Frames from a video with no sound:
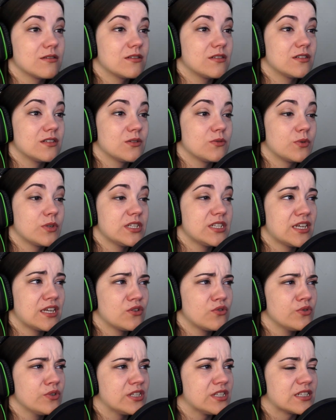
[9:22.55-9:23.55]
What is that
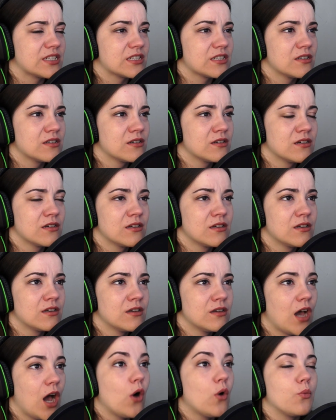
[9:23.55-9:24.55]
noise?
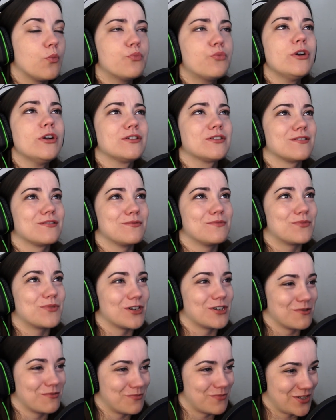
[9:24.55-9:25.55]
Oh, Britain, Britain,